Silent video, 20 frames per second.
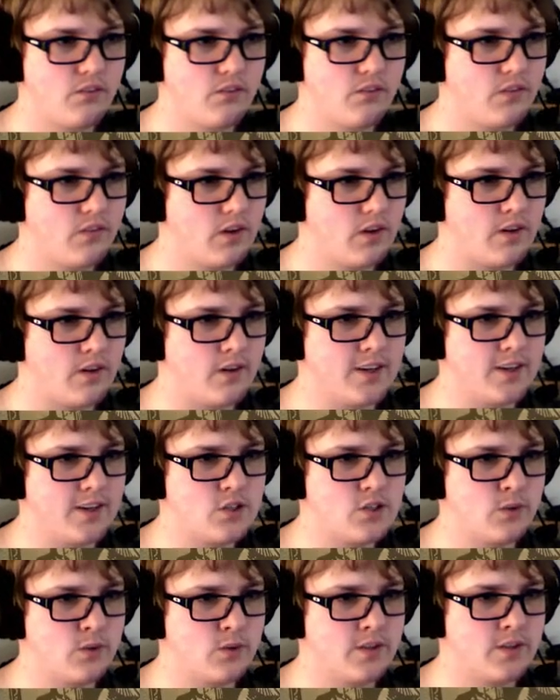Alright,
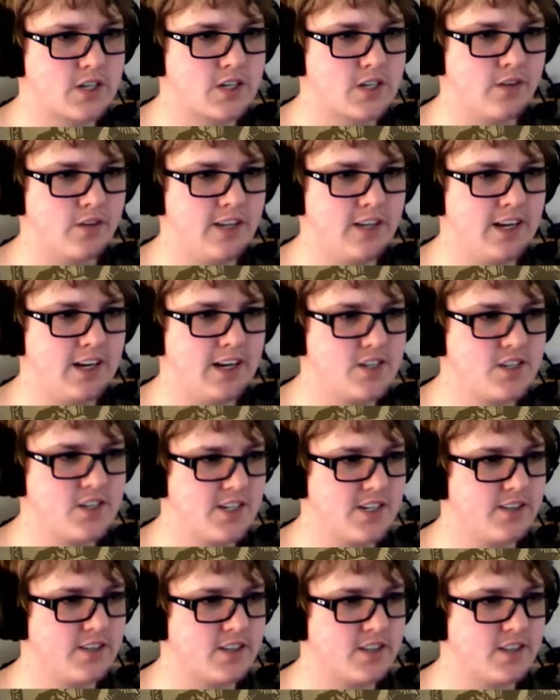so we discovered the
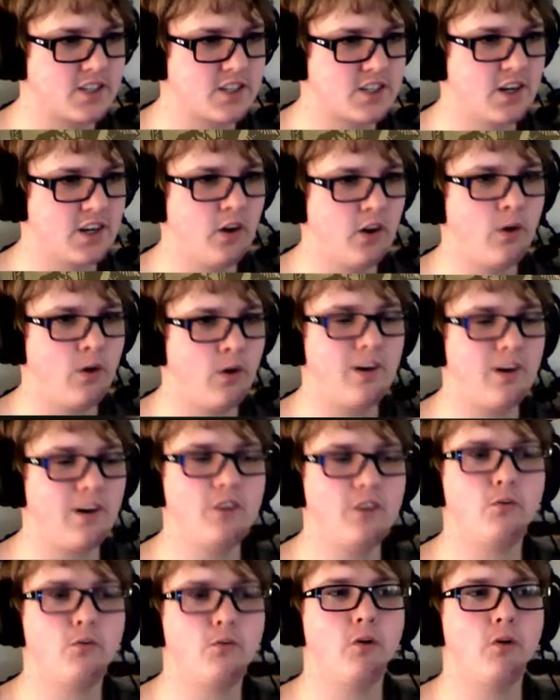exit. Let's go
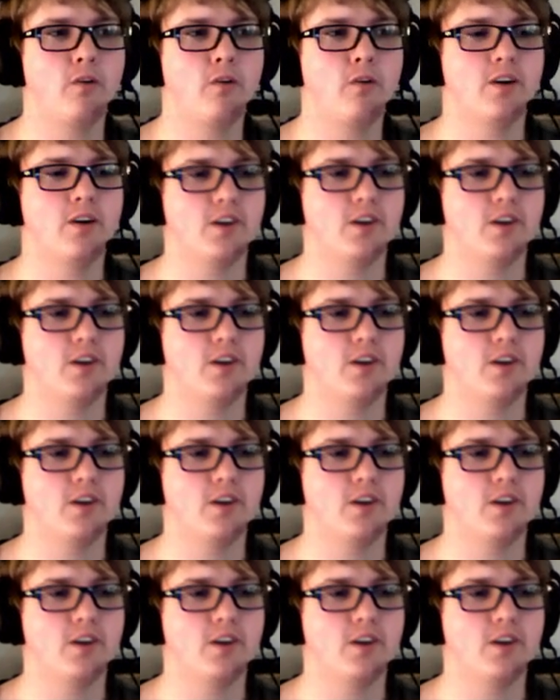on forward.